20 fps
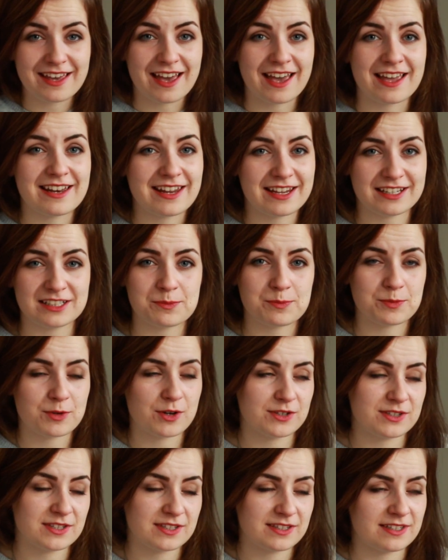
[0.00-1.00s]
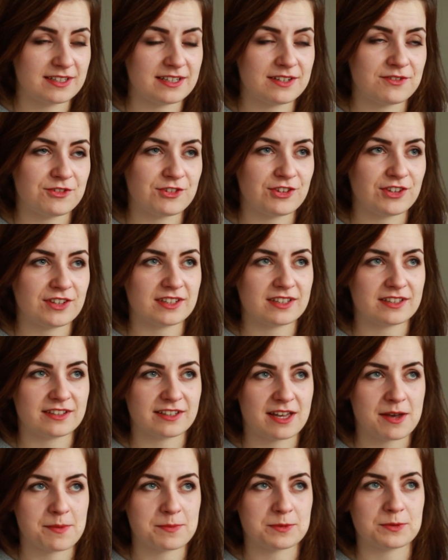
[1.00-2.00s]
I like the process and everything
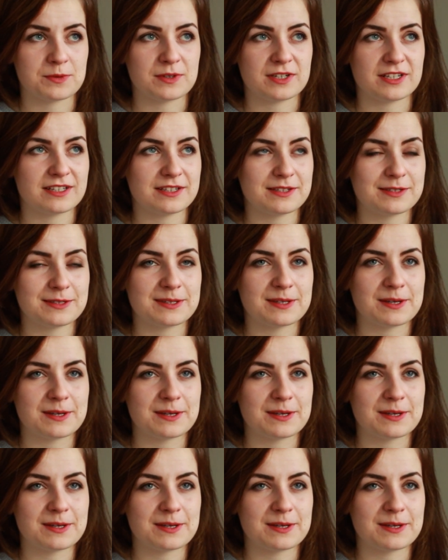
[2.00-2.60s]
that comes with it.